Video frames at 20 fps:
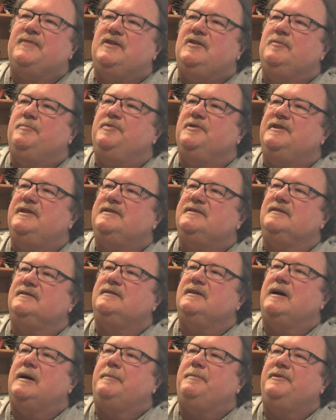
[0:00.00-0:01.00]
you put this on
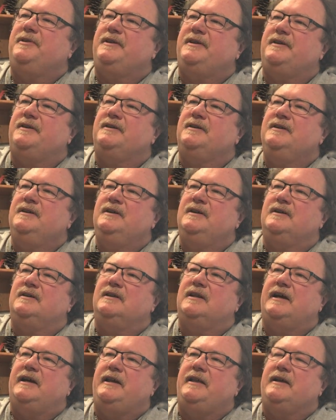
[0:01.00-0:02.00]
top of there,
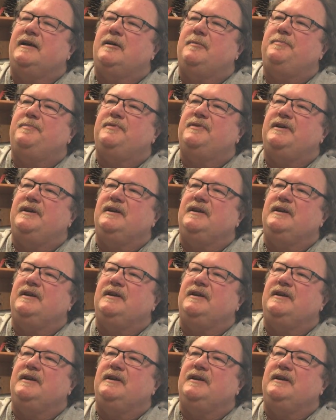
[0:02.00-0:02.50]
line it up,